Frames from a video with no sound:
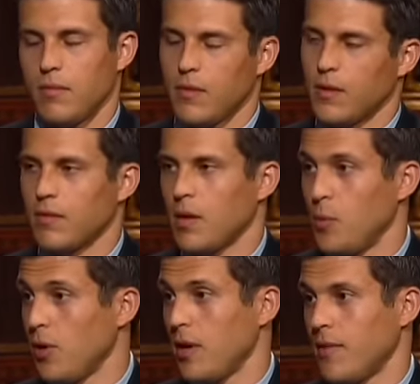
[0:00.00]
the
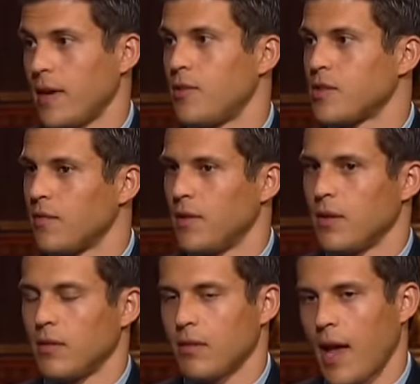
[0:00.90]
community of
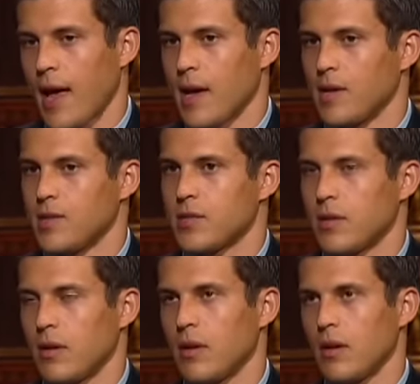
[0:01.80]
Hendersonville has
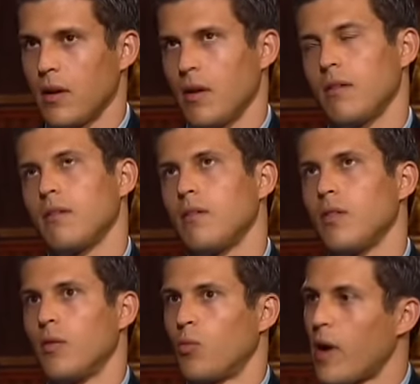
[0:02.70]

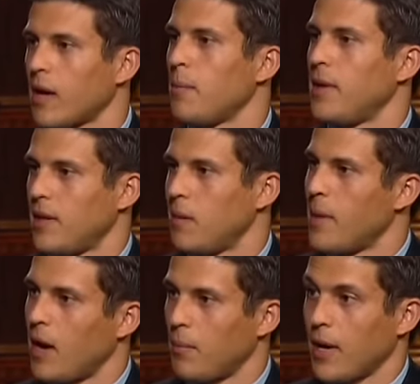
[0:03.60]
the recommended
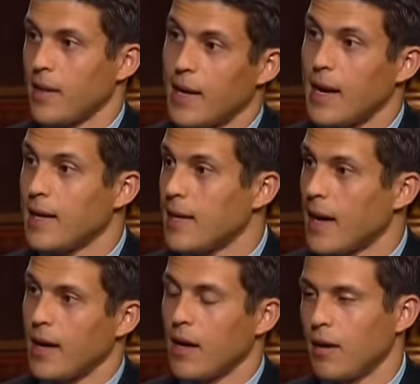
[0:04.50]
amount by the
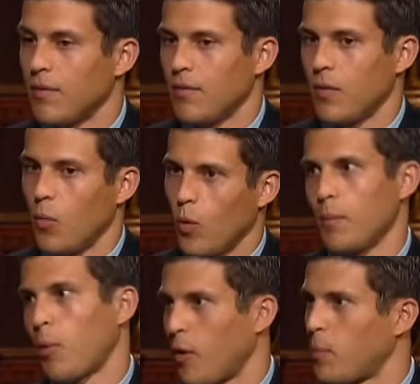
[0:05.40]
ADA of one
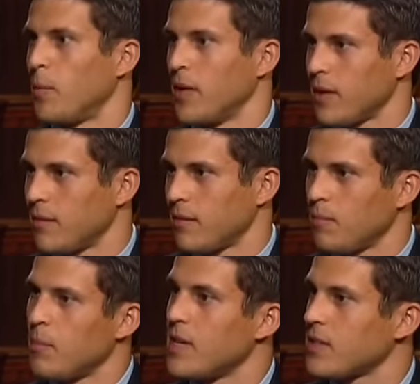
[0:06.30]
part per million.
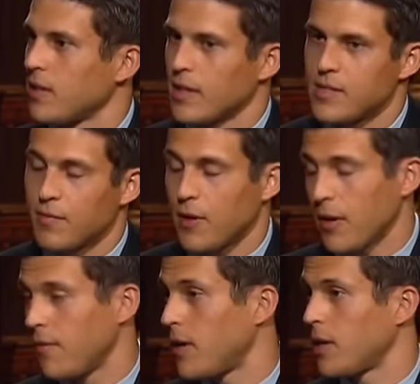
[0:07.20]
Basically, it's a very,
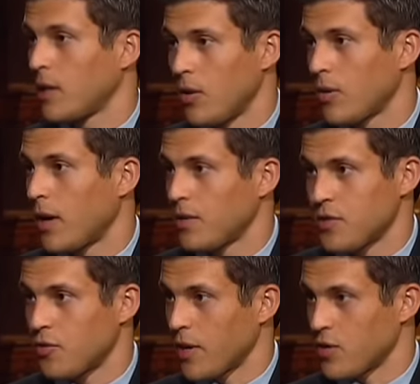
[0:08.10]
very low
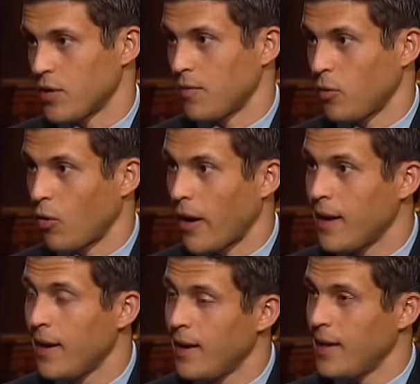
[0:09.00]
concentration of fluoride
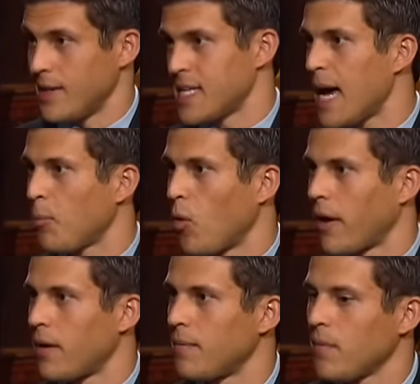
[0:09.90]
in tap
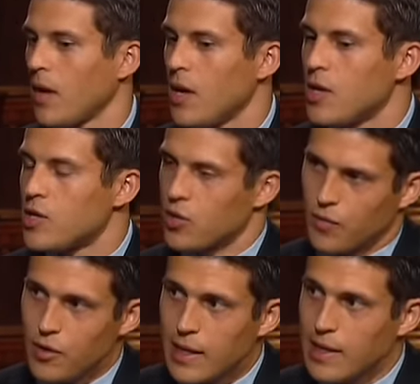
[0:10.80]
water. So if
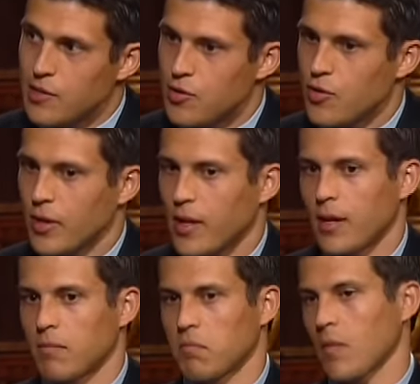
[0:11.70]
your kids are
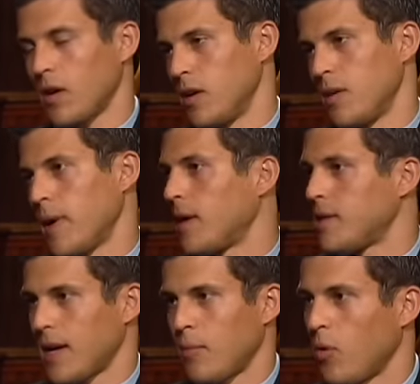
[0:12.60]
drinking a good amount of
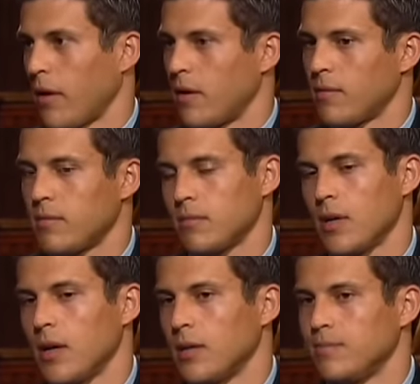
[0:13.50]
tap water,
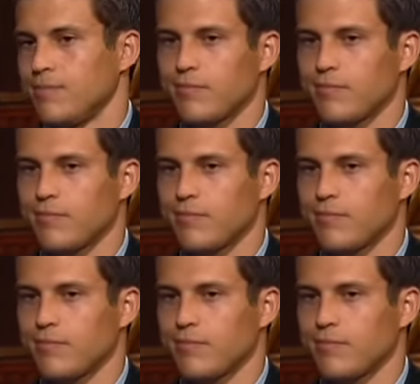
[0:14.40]
um,